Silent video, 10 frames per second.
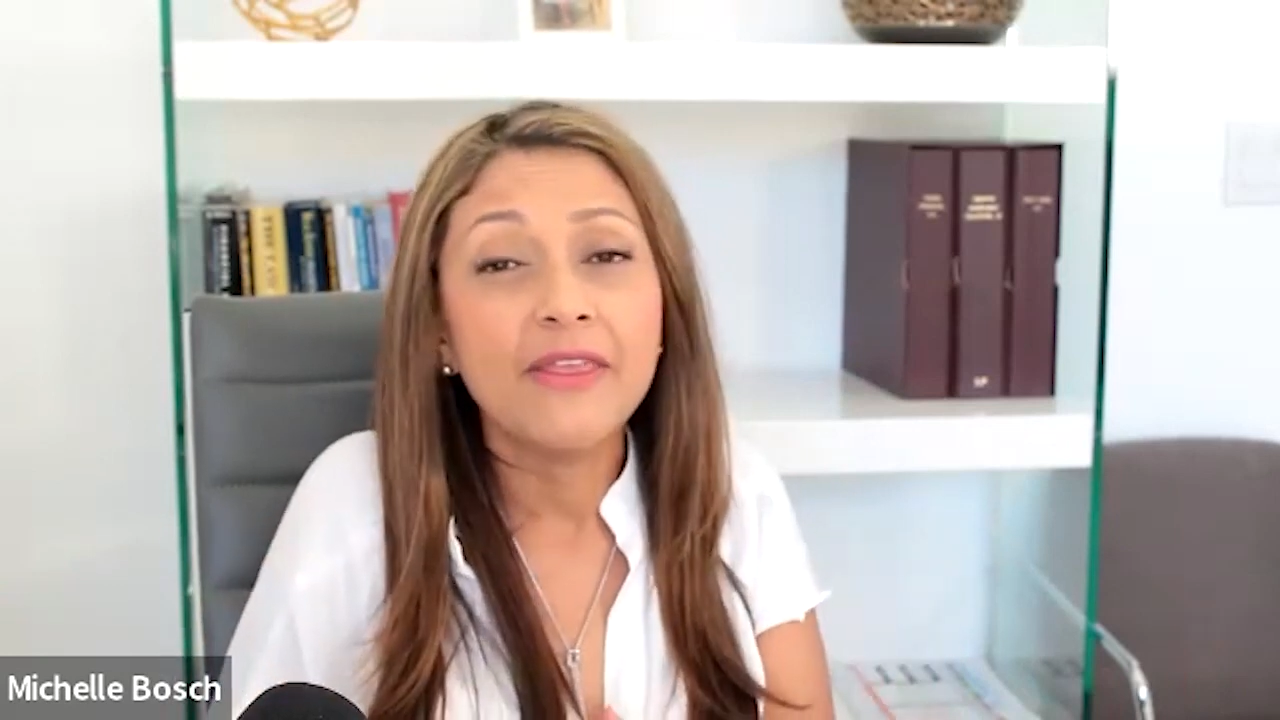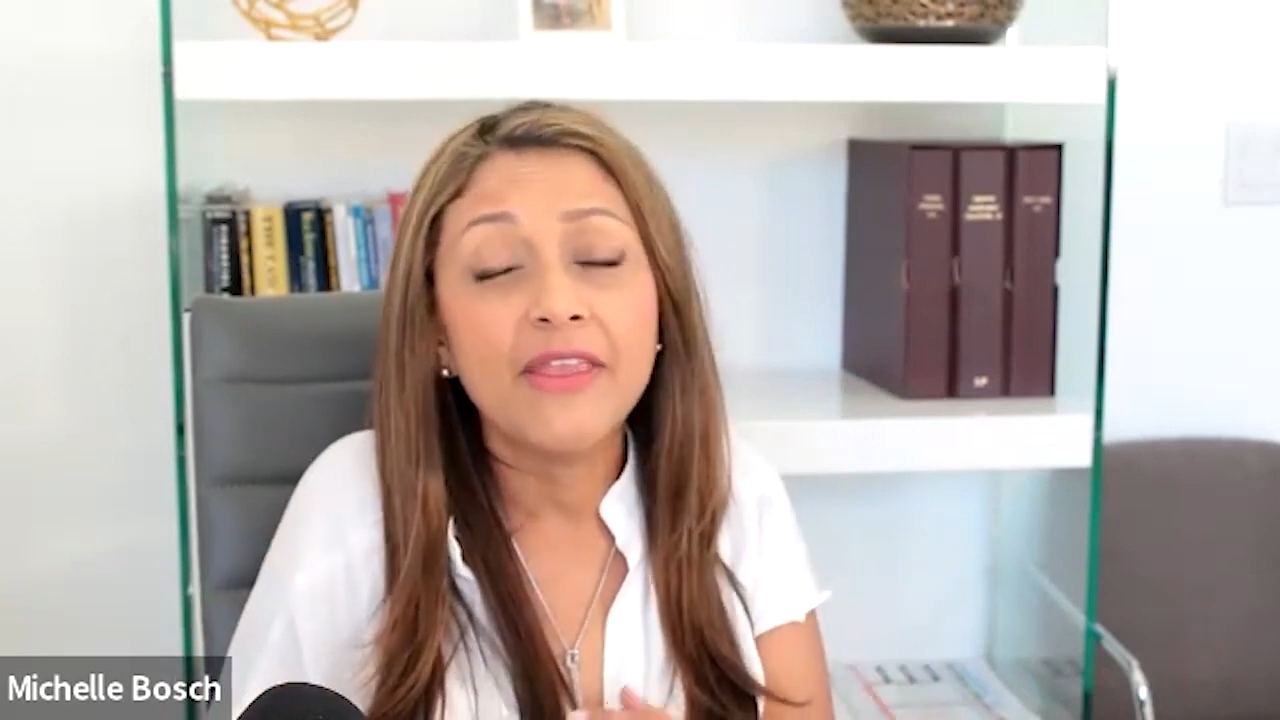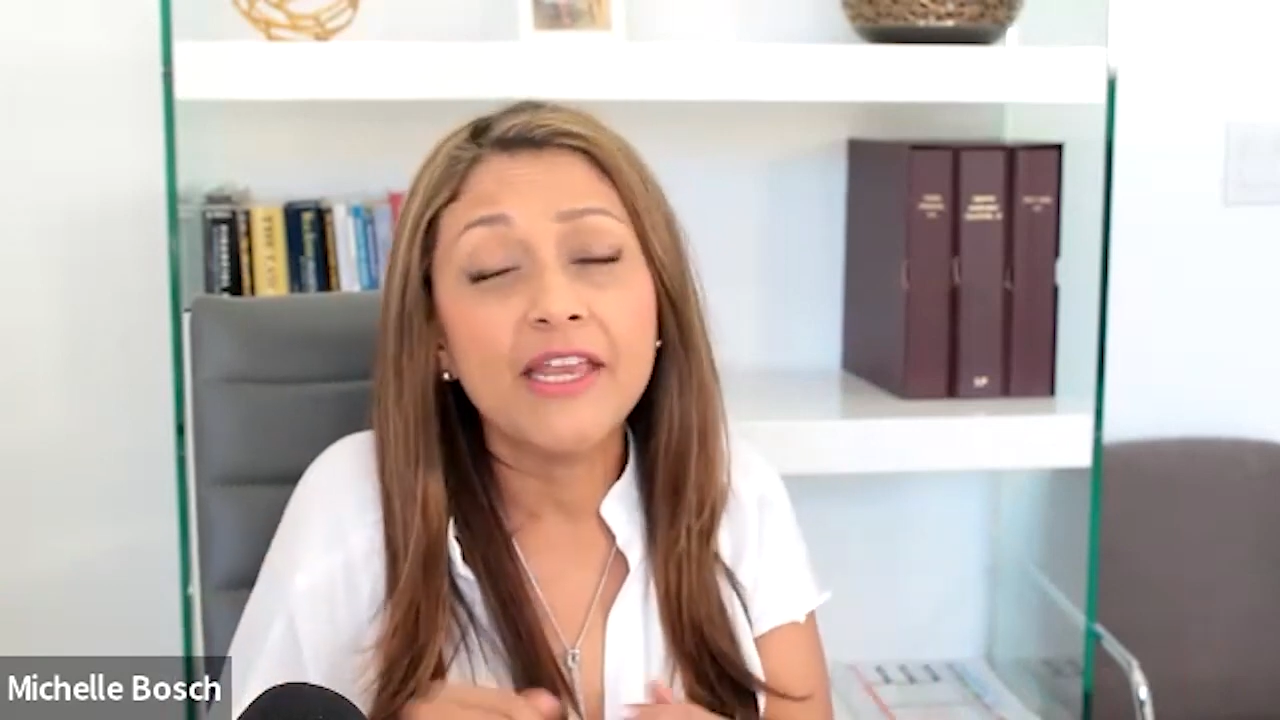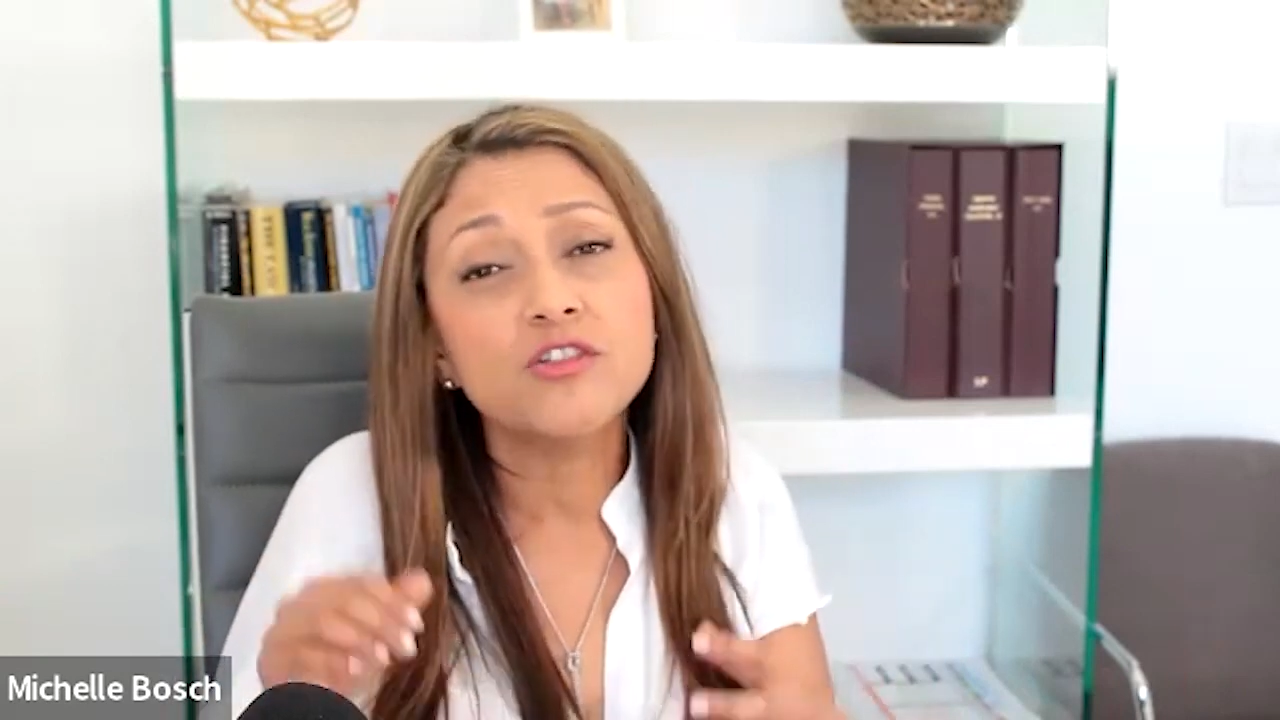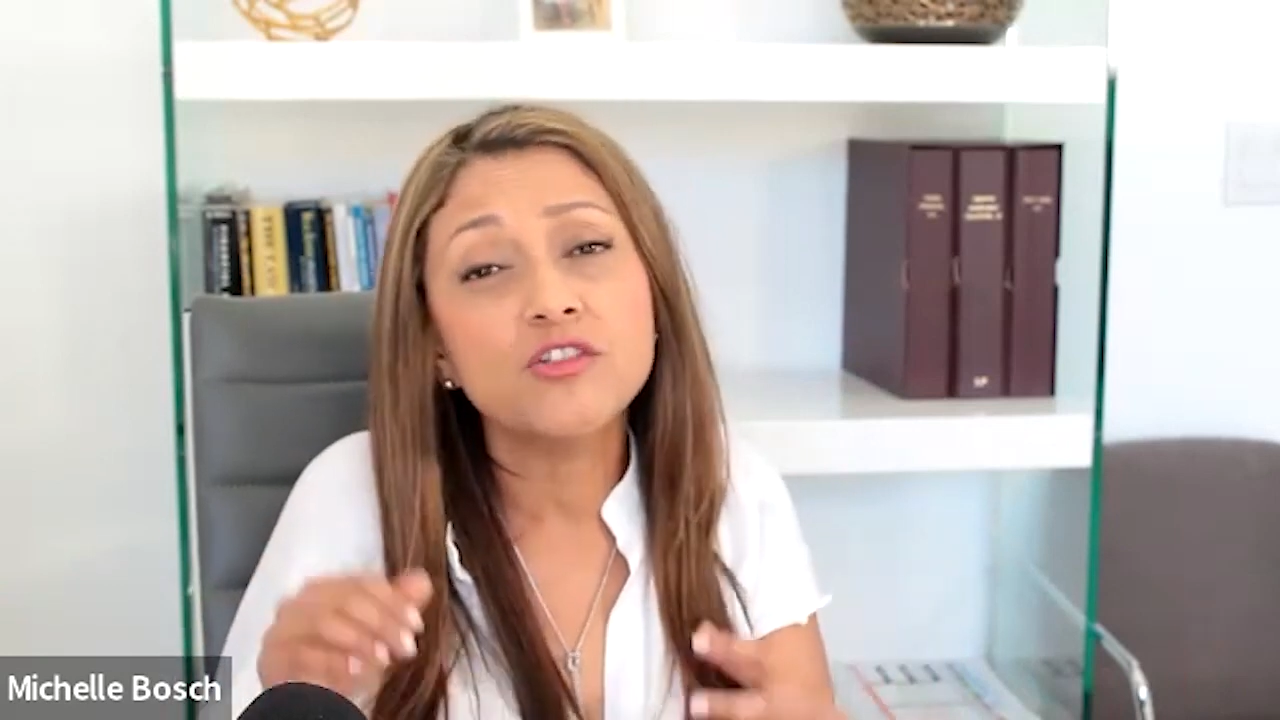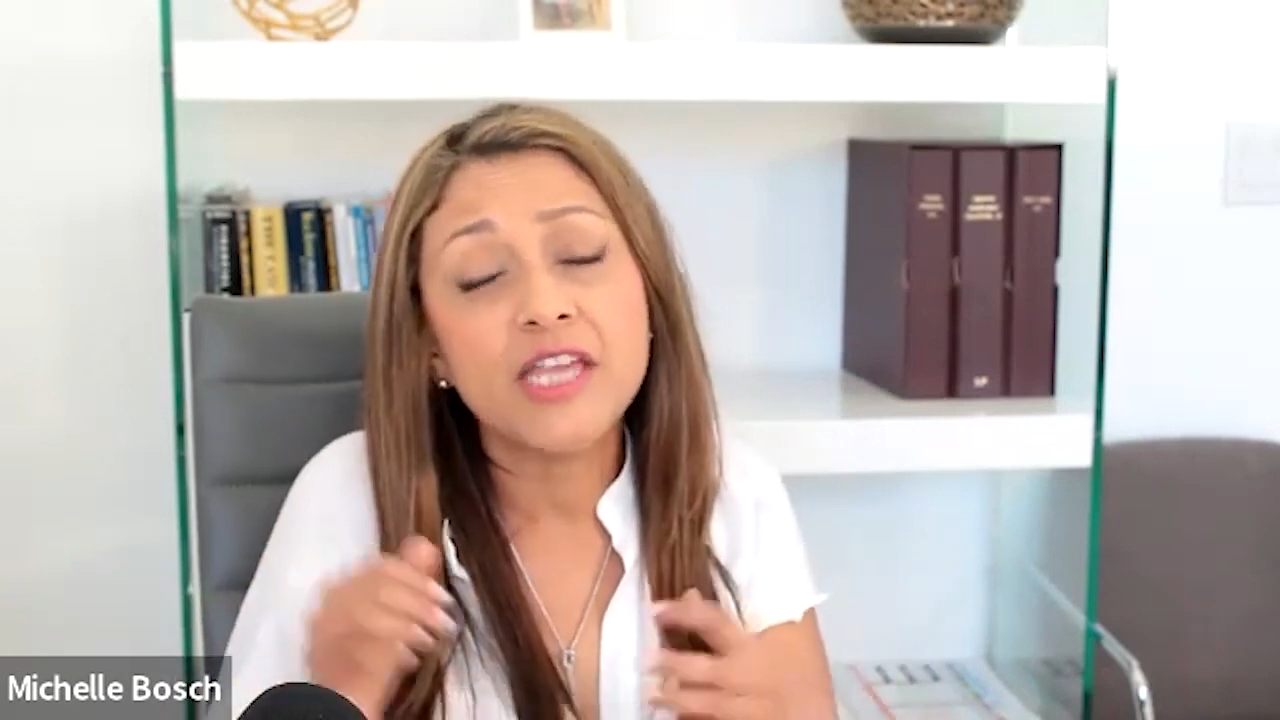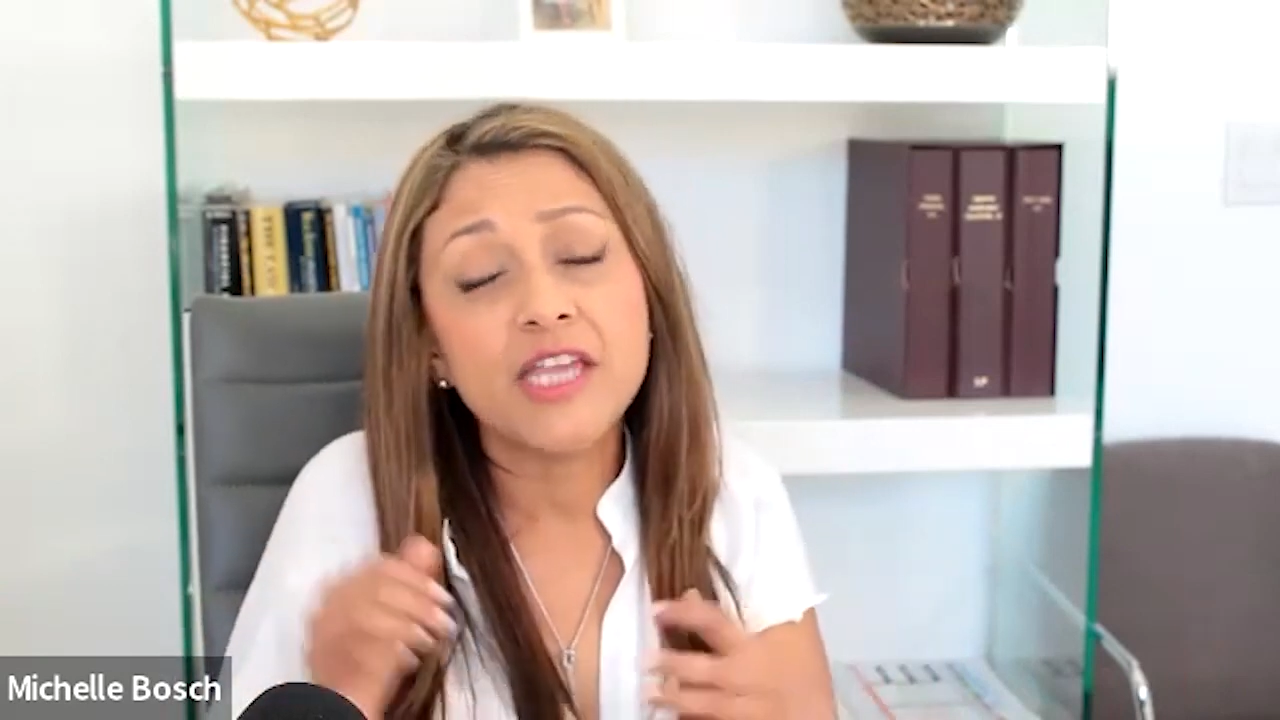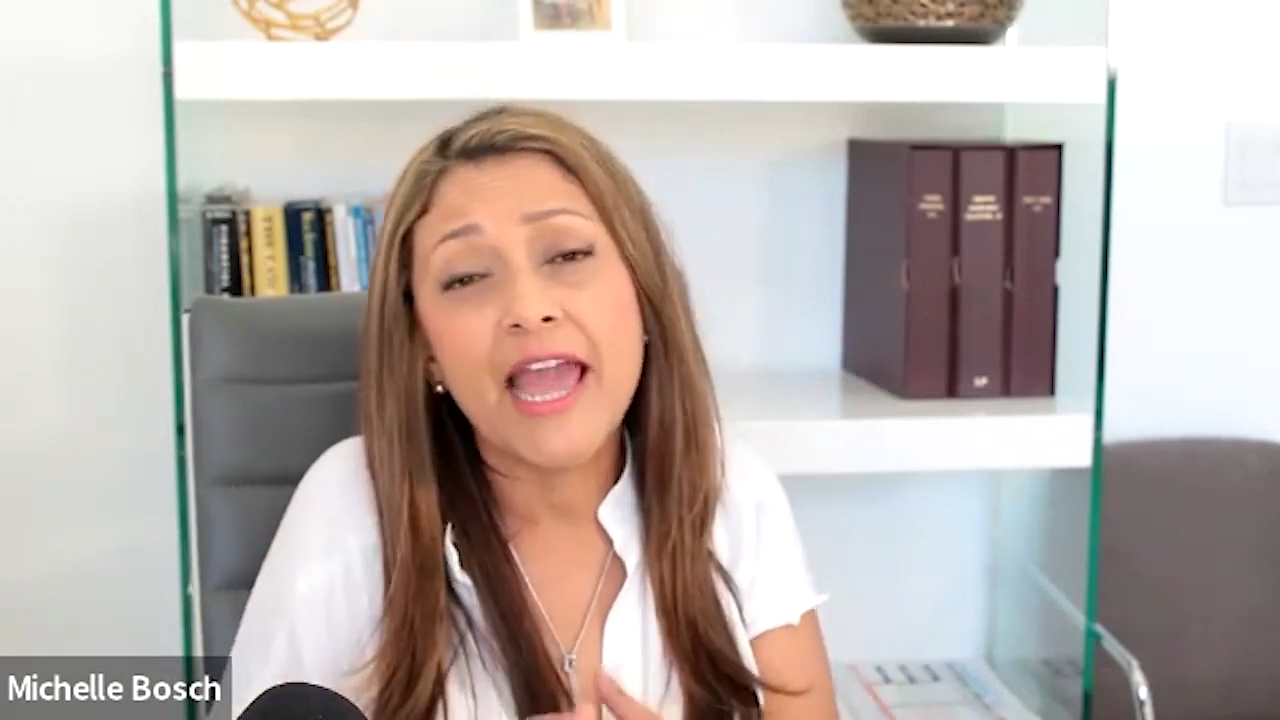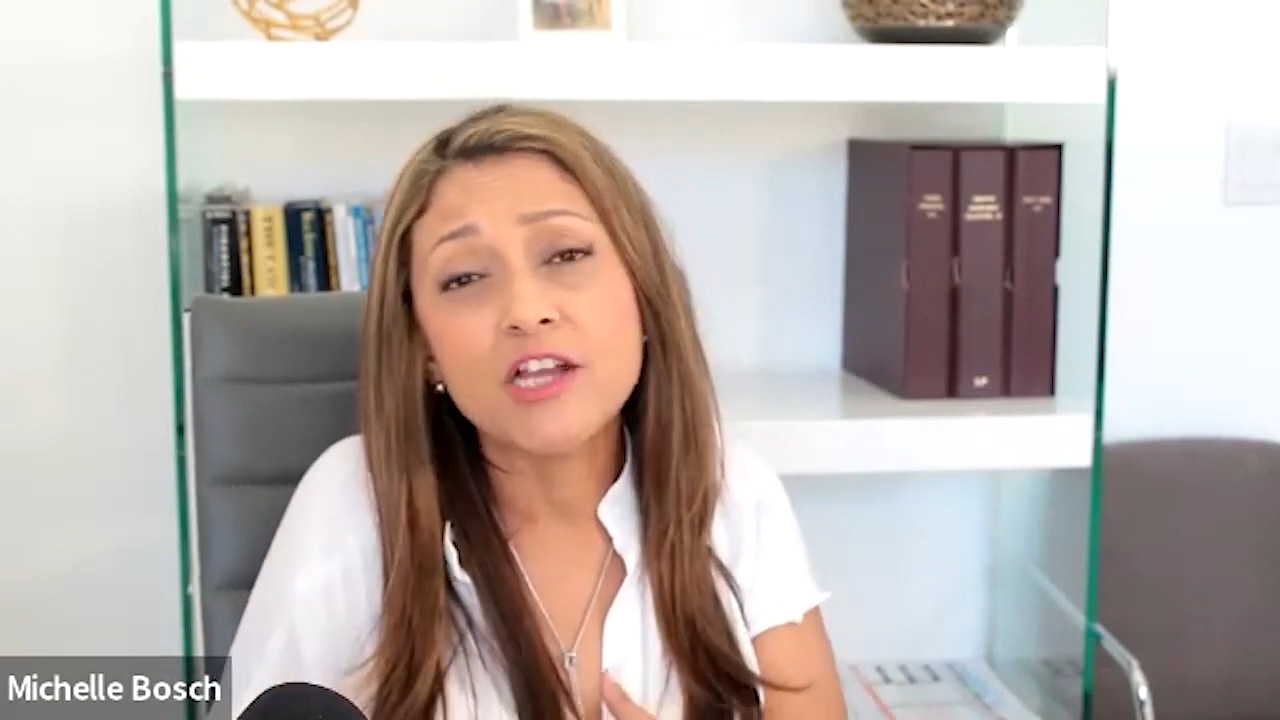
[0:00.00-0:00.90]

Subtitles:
that they need to take